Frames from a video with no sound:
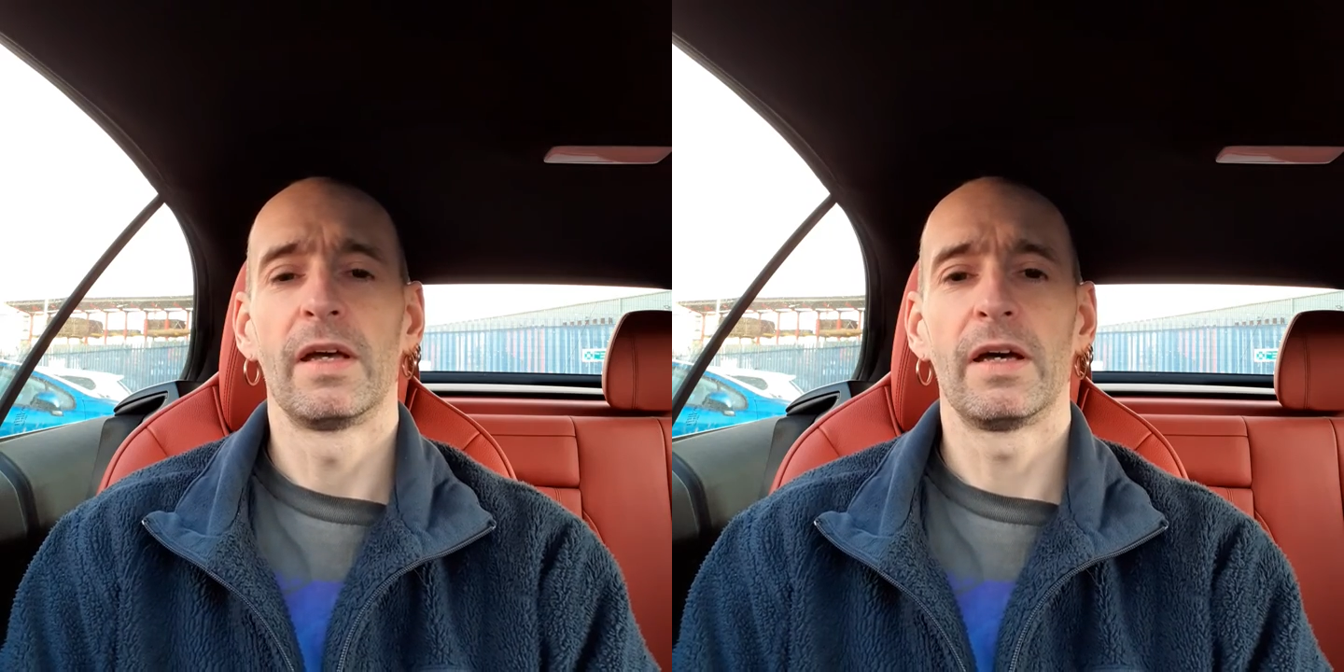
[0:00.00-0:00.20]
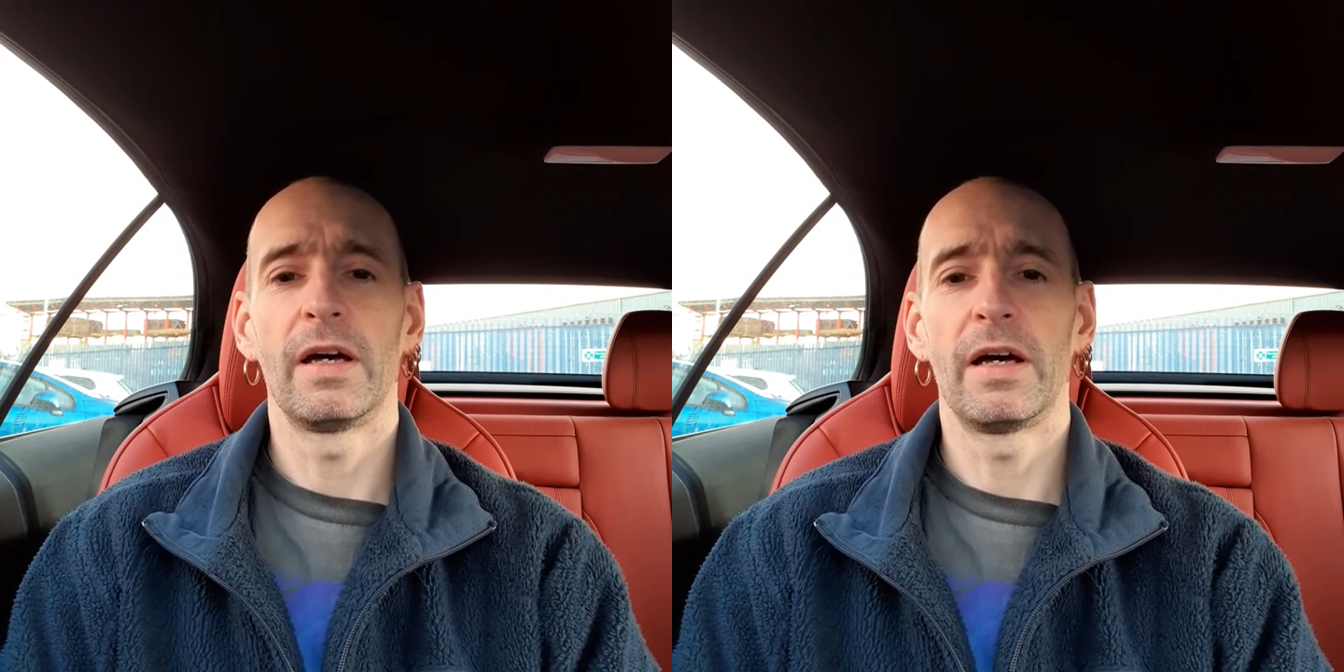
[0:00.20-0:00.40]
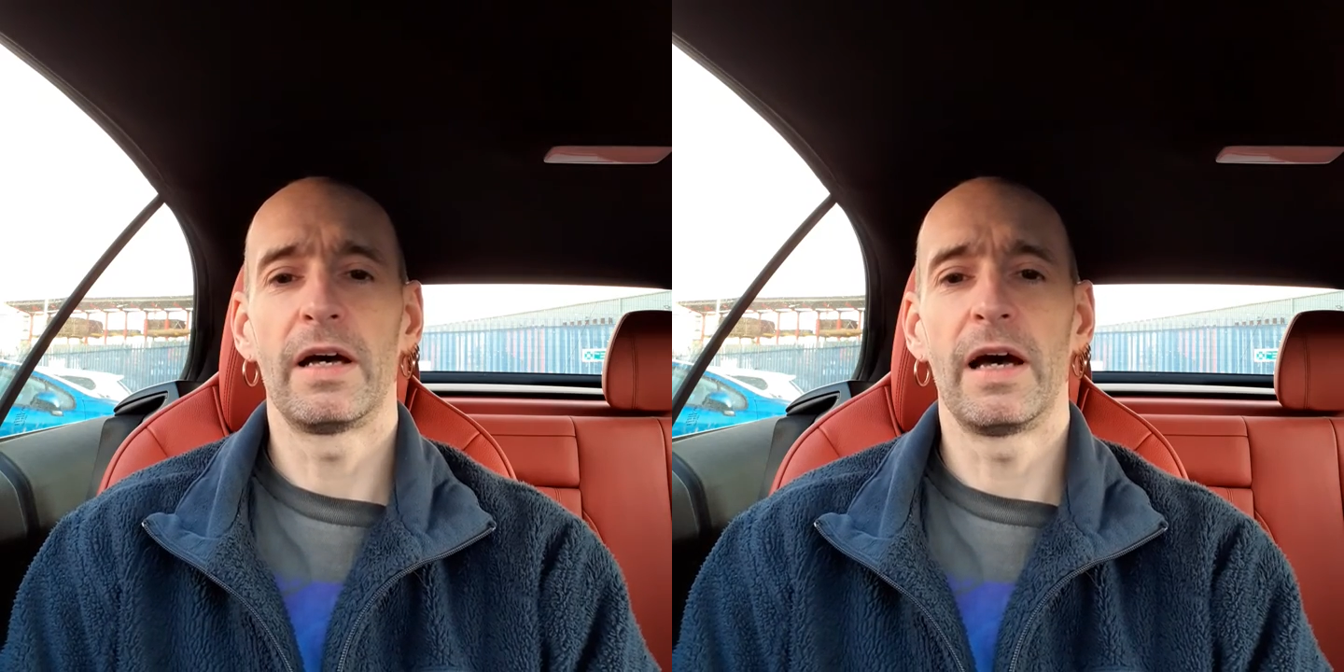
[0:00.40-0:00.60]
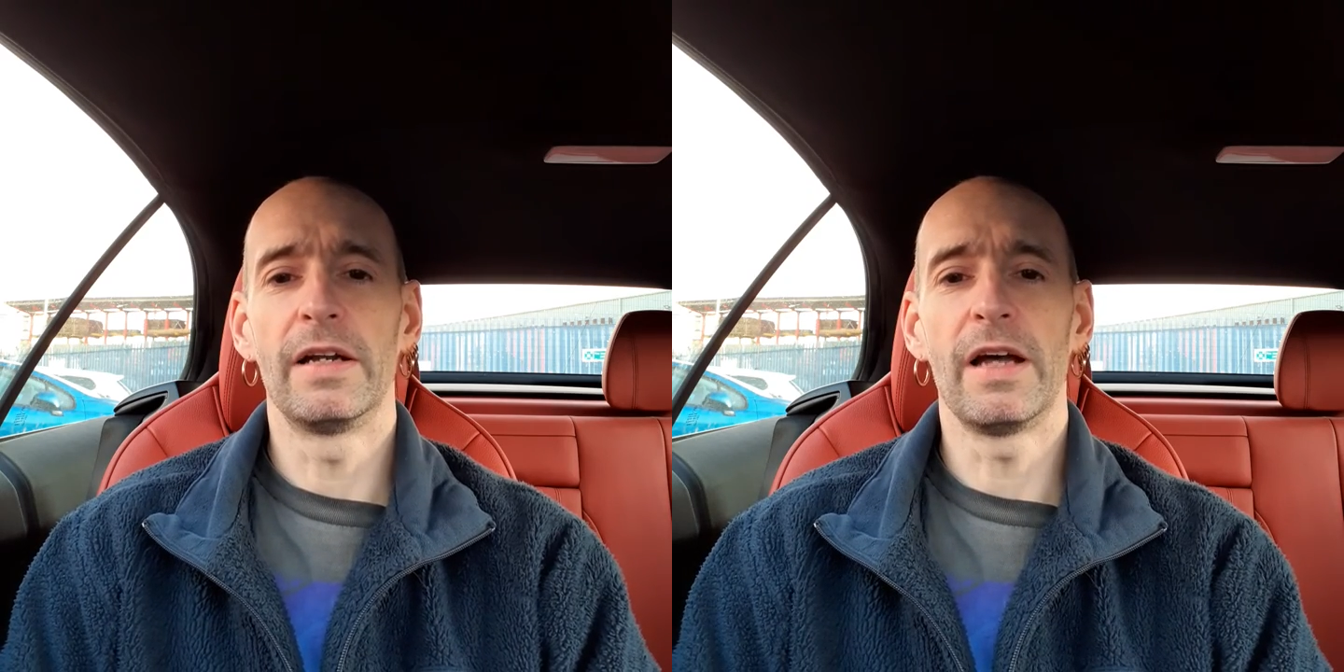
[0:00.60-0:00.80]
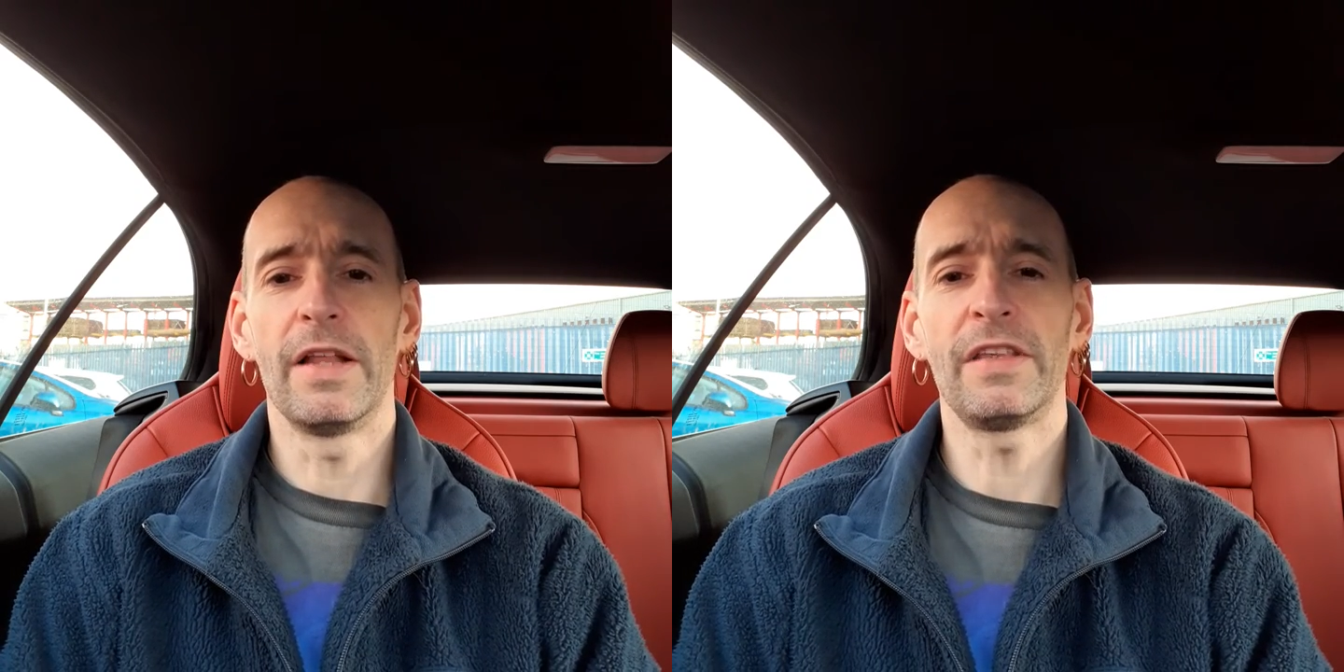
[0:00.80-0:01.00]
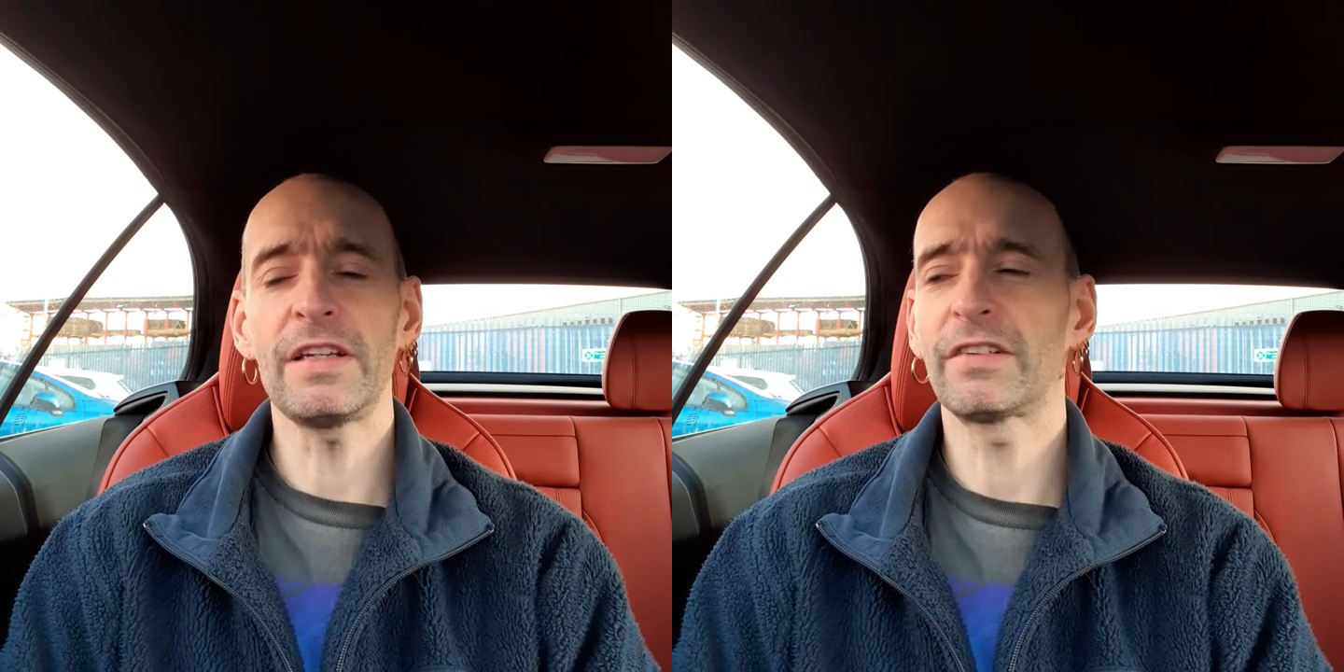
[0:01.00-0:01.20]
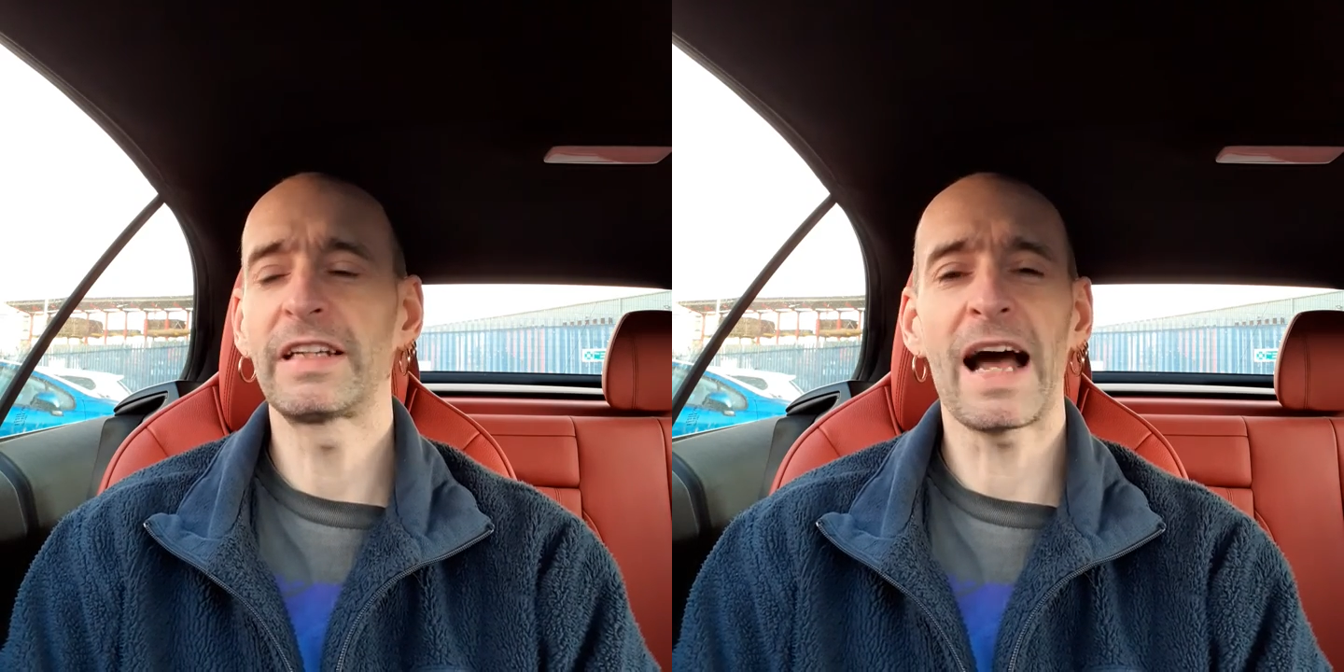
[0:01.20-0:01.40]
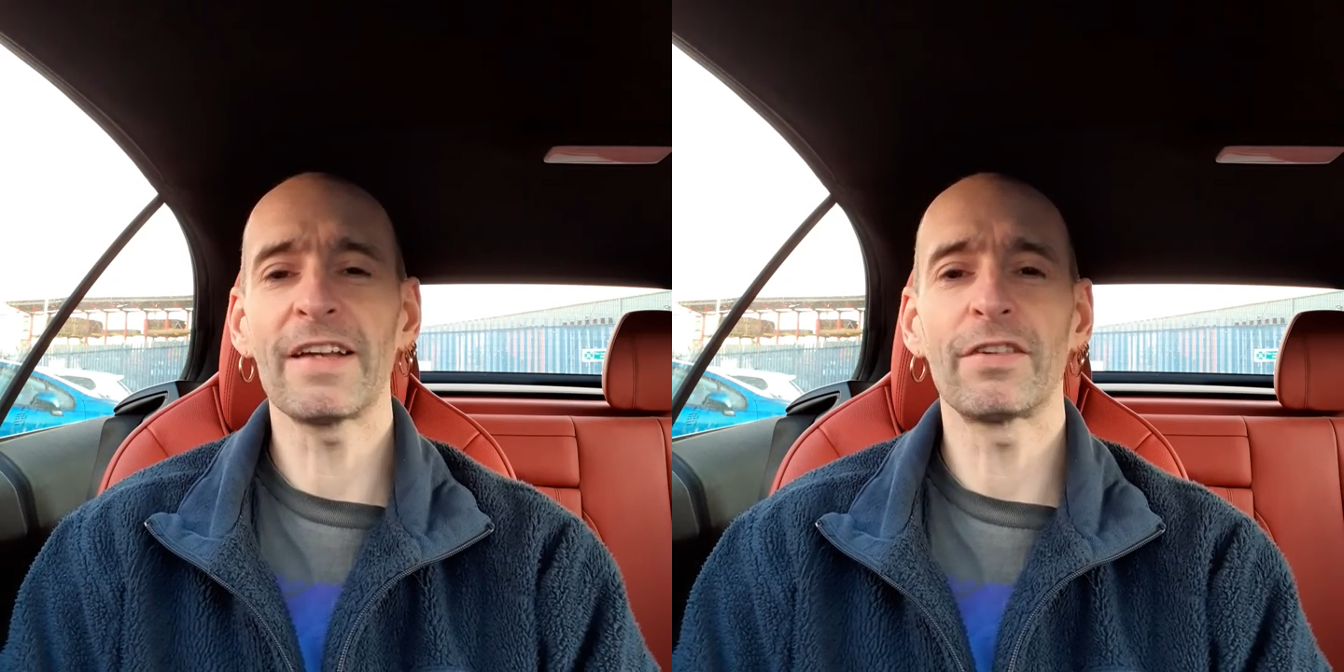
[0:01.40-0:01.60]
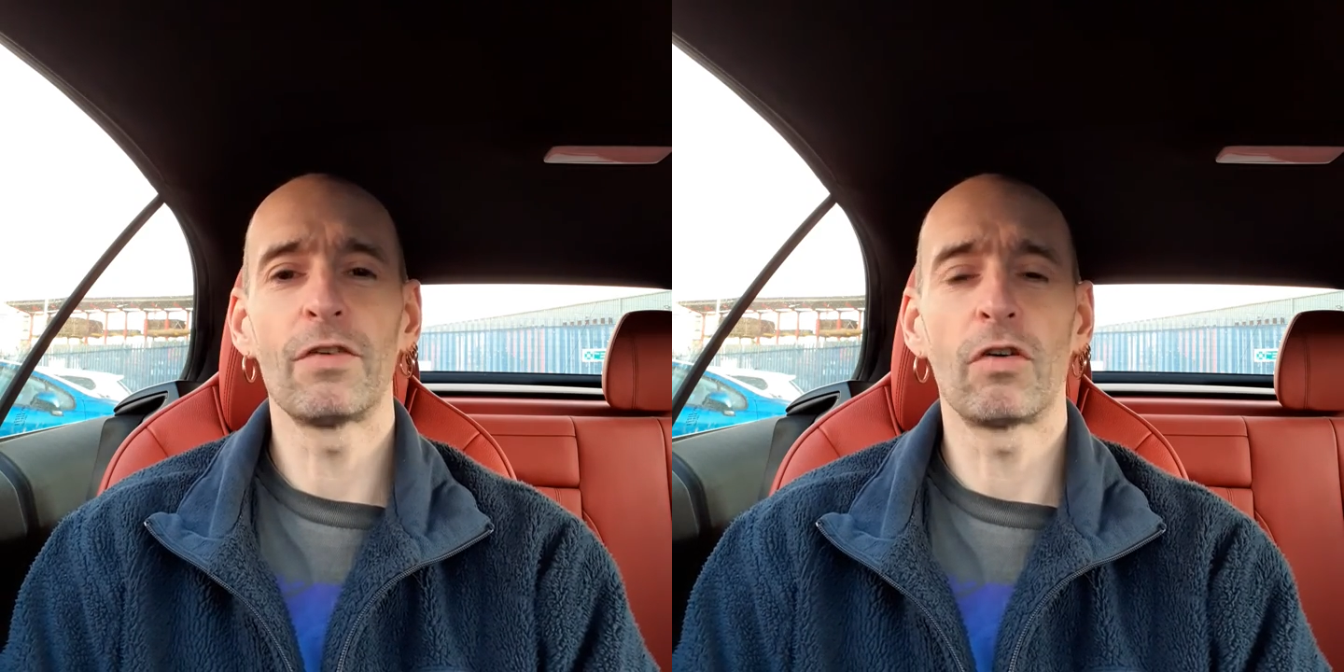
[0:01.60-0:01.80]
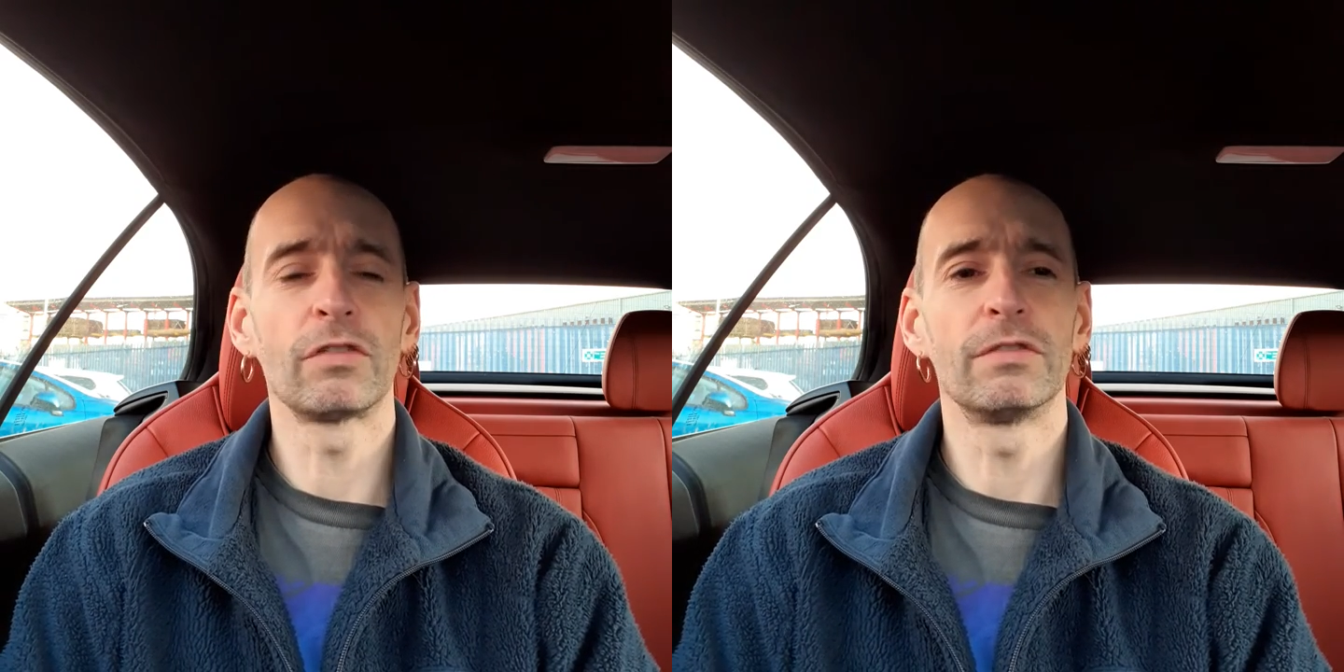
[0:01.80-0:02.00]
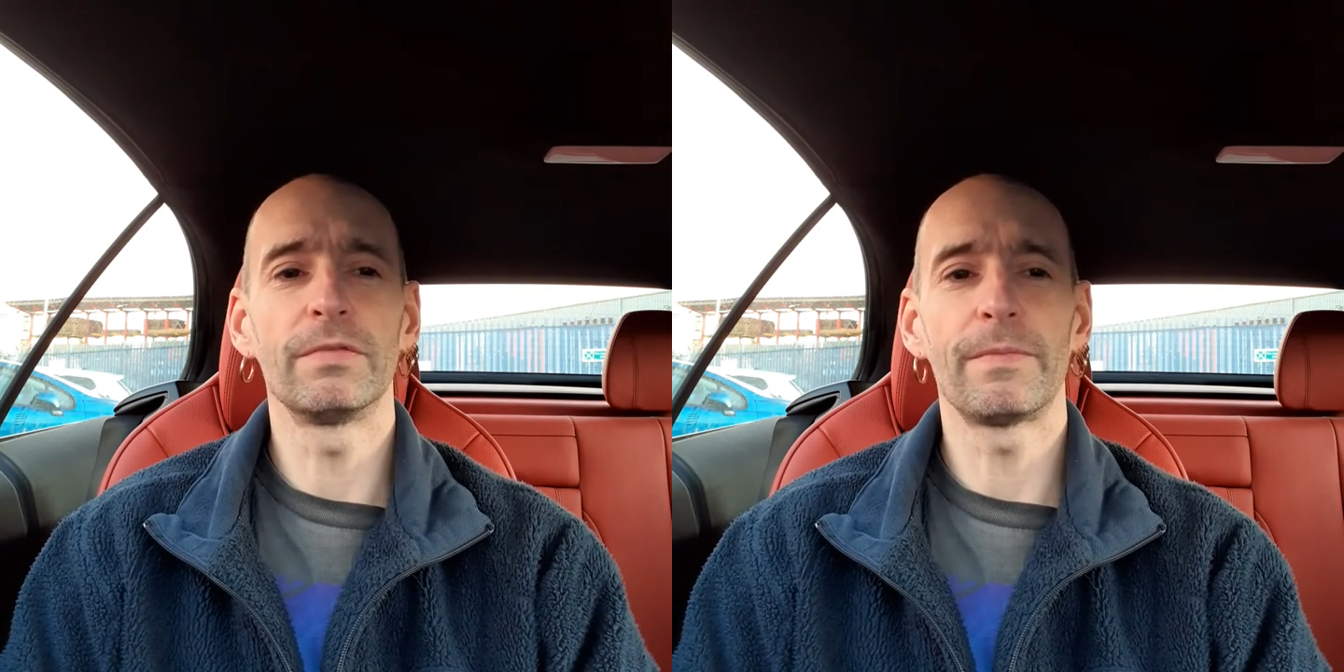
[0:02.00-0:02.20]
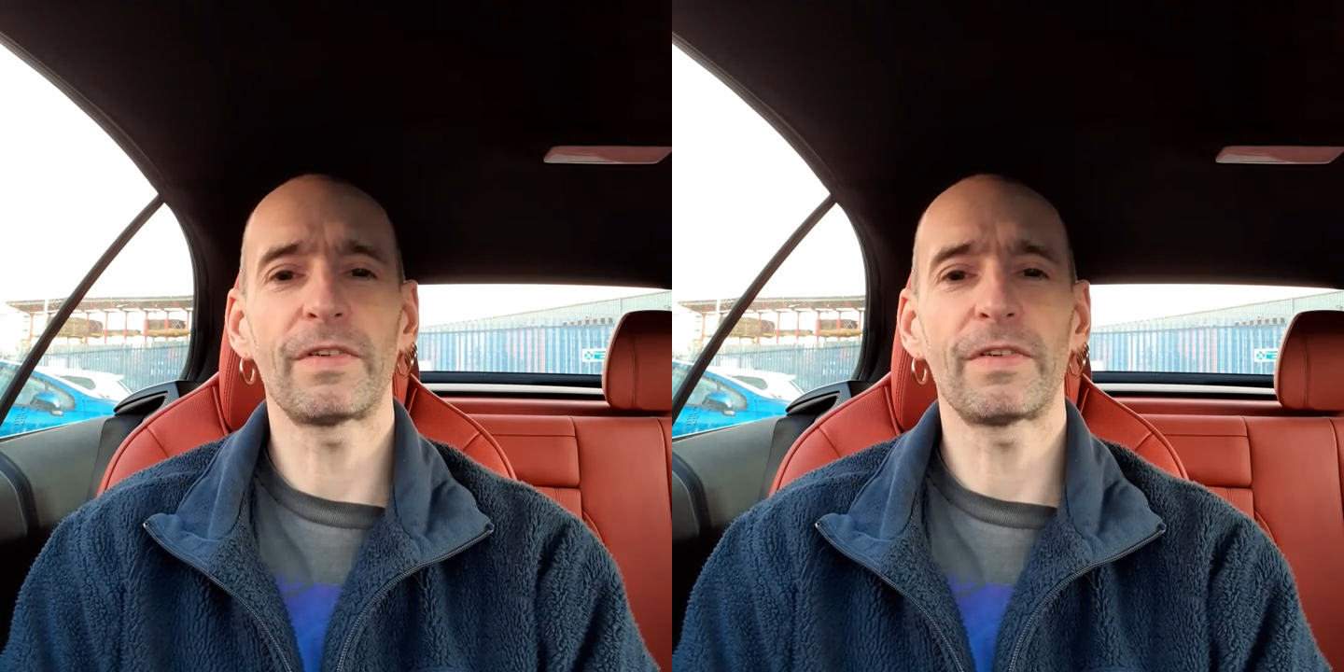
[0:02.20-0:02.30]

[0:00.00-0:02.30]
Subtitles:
And these guys are on